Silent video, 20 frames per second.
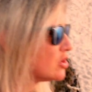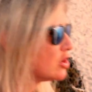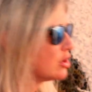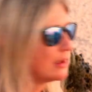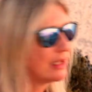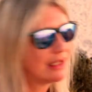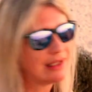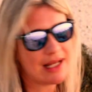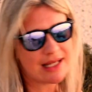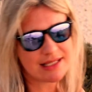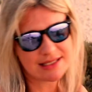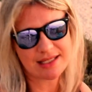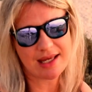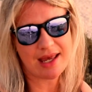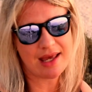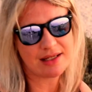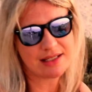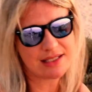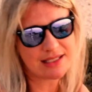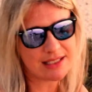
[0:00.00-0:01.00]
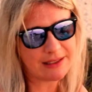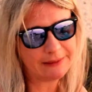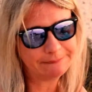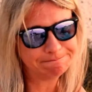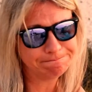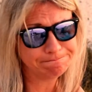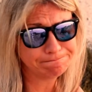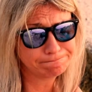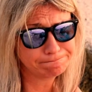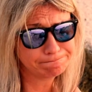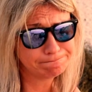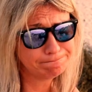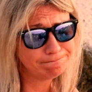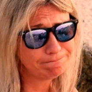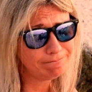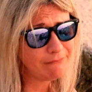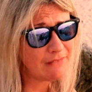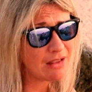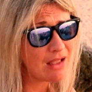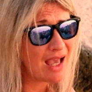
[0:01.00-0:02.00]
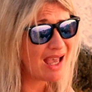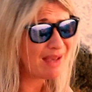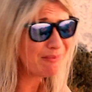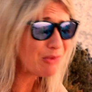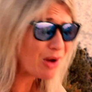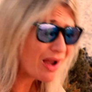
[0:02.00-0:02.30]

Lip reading: doing less editing. I